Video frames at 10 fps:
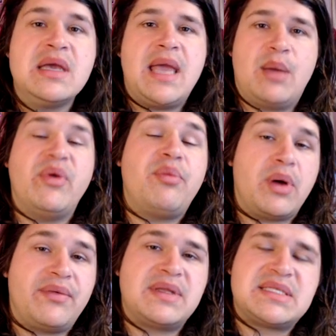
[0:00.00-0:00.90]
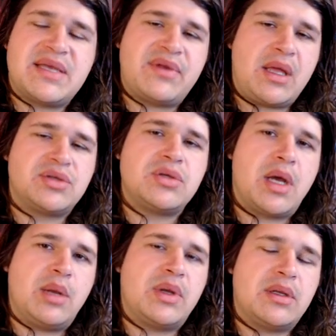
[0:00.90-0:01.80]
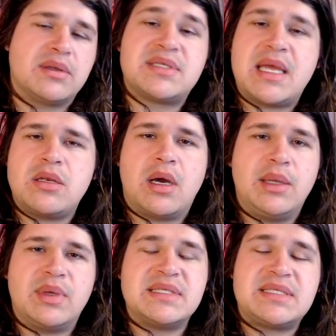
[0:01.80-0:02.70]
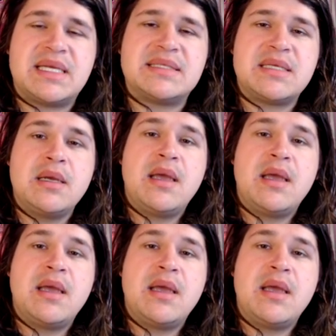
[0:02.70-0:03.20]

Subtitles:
and we've profited $791.91.